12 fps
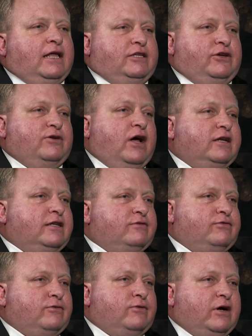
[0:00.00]

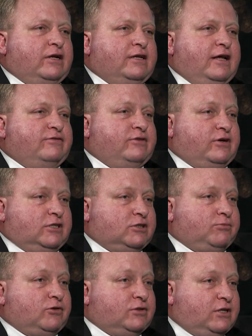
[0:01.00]
United for Wildlife
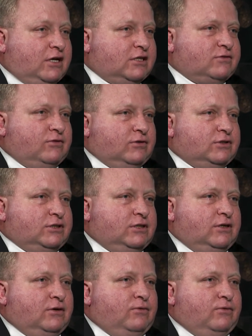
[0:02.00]
Transport Task Force,